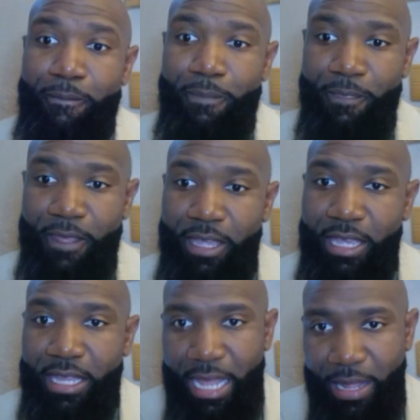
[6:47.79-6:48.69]

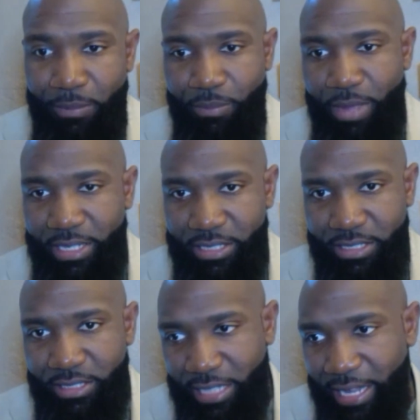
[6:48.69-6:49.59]
then that makes
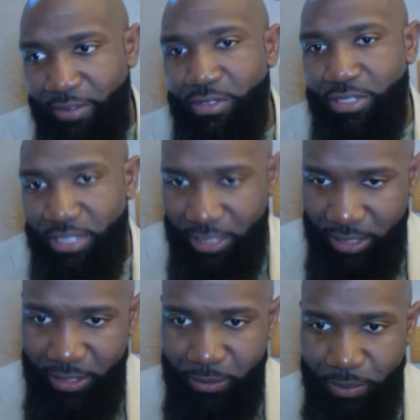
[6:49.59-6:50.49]
us like resent
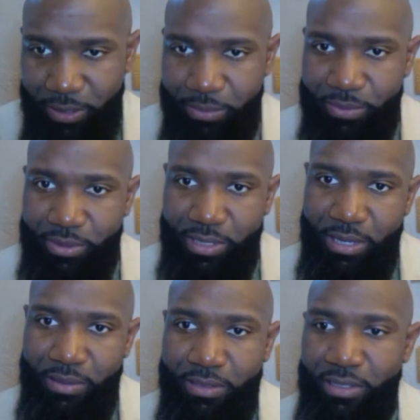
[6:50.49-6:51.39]
other people
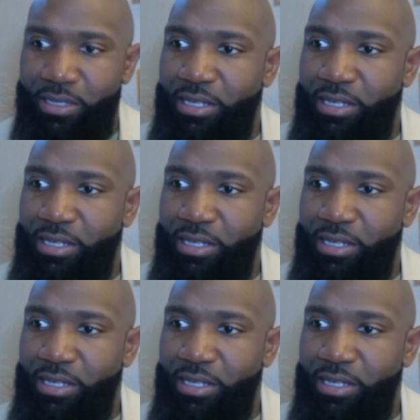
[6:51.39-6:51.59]
and